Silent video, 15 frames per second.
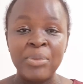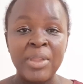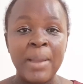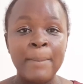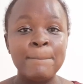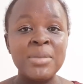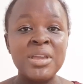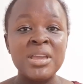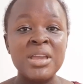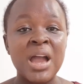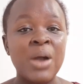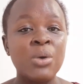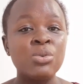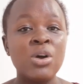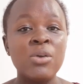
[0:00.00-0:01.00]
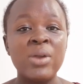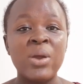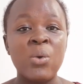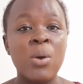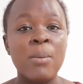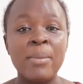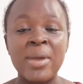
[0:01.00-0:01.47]
Me, I will not
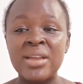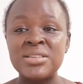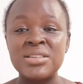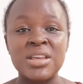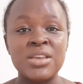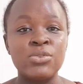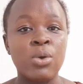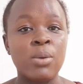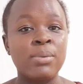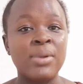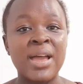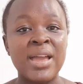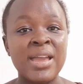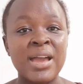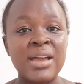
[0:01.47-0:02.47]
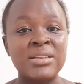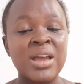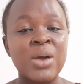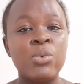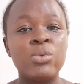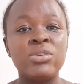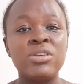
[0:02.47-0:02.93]
recommend a supplier that
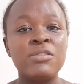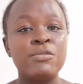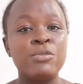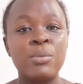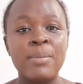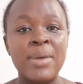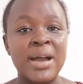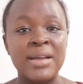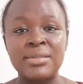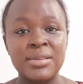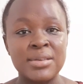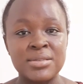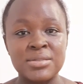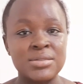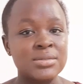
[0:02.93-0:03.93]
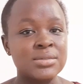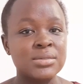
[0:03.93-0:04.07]
will give you bad things.